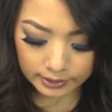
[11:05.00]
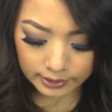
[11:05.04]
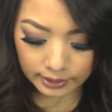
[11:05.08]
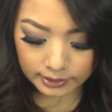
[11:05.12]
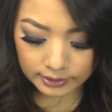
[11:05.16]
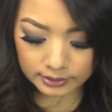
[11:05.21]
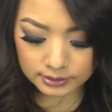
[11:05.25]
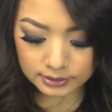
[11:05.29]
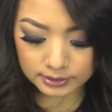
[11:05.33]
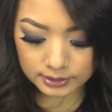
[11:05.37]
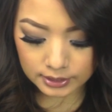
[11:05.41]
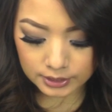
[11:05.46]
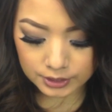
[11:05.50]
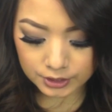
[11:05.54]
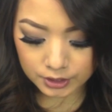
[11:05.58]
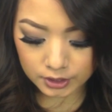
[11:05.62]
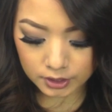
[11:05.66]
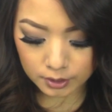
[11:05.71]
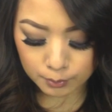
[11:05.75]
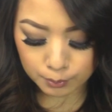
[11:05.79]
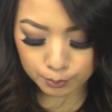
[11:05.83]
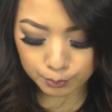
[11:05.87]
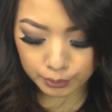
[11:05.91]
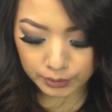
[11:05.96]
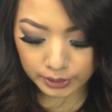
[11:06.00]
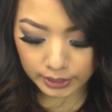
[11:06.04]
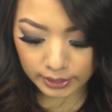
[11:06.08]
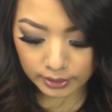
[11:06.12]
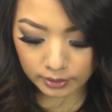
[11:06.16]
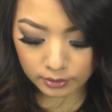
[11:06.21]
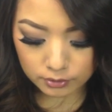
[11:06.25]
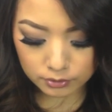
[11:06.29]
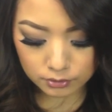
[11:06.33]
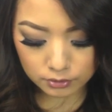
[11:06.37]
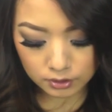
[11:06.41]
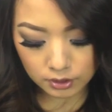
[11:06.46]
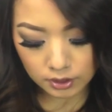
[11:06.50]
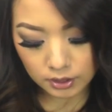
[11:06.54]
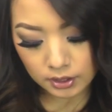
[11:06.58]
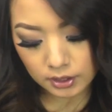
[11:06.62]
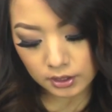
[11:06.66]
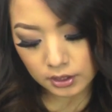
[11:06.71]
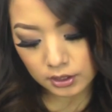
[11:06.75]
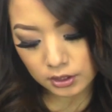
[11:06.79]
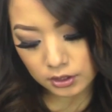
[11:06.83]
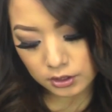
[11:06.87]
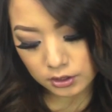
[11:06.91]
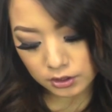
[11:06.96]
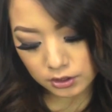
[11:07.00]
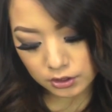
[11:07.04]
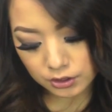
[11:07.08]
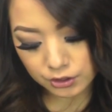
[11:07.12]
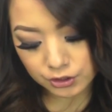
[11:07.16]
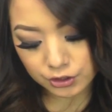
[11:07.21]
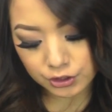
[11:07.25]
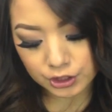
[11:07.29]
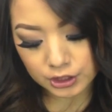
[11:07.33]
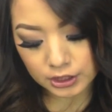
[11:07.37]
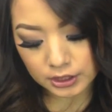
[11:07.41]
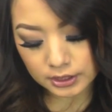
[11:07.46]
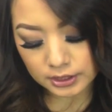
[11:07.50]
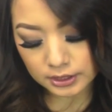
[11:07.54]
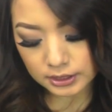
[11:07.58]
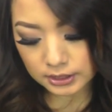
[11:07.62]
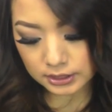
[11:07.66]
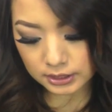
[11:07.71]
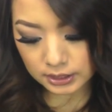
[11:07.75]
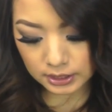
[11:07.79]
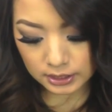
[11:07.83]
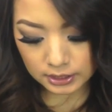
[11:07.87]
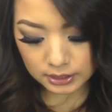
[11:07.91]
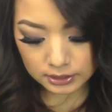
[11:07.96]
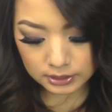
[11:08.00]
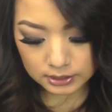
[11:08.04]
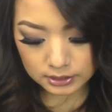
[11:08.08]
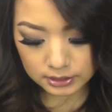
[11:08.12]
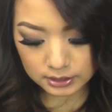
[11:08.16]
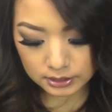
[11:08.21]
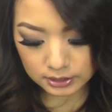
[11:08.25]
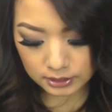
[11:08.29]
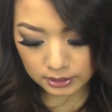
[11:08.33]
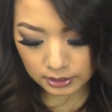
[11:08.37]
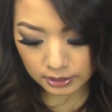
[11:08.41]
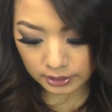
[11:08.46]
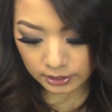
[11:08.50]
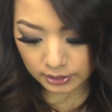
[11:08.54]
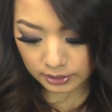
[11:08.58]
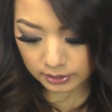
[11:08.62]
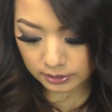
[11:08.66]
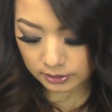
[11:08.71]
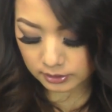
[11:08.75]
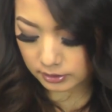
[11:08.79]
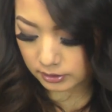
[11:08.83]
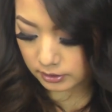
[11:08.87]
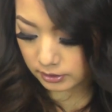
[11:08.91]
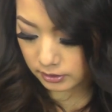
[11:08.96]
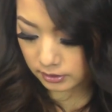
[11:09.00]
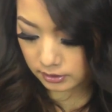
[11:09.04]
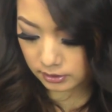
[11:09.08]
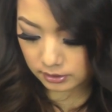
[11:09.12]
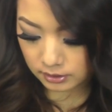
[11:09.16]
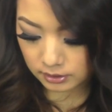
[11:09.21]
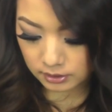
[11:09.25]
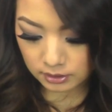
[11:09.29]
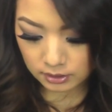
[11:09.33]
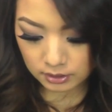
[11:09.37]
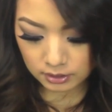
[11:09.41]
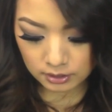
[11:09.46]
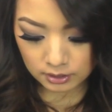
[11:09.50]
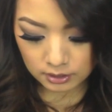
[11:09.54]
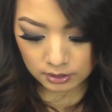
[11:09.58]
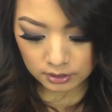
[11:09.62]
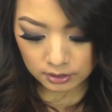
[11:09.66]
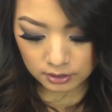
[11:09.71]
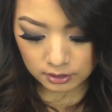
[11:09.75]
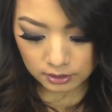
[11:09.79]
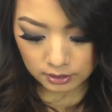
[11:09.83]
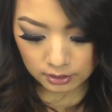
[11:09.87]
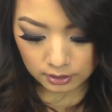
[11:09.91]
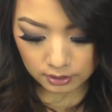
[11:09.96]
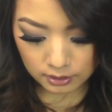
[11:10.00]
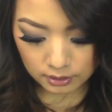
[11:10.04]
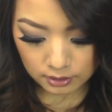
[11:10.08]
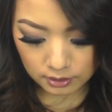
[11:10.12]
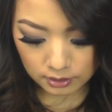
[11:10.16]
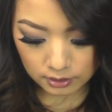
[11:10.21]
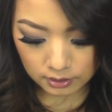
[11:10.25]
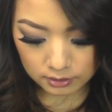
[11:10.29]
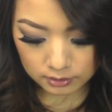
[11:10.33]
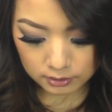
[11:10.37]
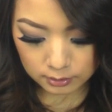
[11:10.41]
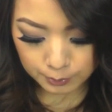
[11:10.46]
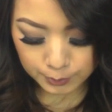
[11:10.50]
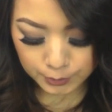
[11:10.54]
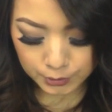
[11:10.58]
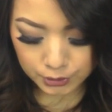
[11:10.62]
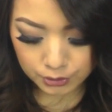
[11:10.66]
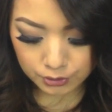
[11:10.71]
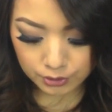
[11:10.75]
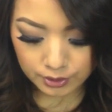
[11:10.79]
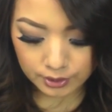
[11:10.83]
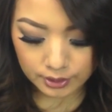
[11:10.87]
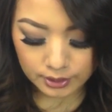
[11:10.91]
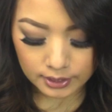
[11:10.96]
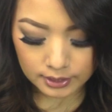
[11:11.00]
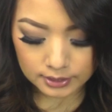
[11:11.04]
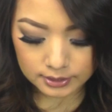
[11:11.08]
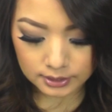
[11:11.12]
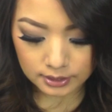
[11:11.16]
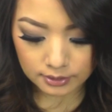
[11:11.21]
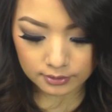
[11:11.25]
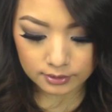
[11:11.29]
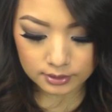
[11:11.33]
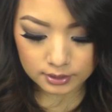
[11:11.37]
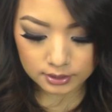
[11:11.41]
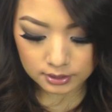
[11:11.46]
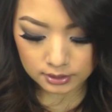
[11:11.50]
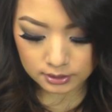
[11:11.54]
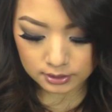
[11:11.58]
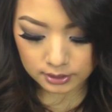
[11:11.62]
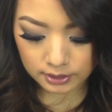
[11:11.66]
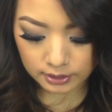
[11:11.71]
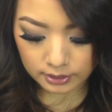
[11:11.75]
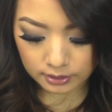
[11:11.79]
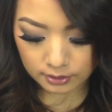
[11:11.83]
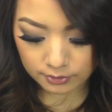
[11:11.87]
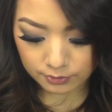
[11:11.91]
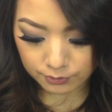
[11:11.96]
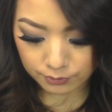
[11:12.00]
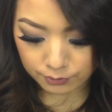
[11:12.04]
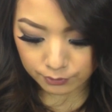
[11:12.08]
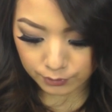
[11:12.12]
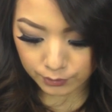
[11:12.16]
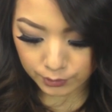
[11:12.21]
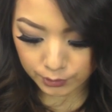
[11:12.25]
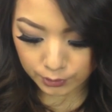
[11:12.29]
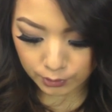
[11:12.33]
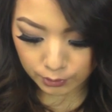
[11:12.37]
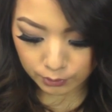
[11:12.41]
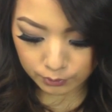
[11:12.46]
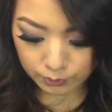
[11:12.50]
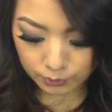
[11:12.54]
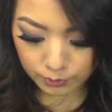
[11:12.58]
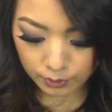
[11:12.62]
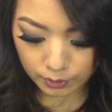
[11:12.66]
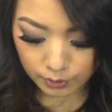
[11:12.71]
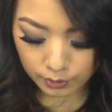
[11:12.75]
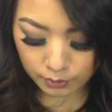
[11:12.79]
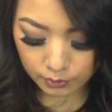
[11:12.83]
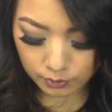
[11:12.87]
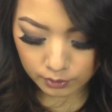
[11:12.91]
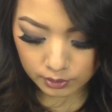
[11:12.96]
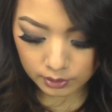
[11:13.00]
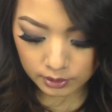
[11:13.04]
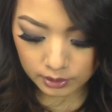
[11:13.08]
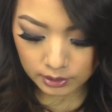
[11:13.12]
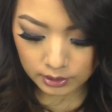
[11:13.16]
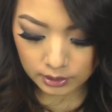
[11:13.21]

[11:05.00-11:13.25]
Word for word: an Anastasia Brow Genius Kit. And... let me show you guys how this looks like if you don't know.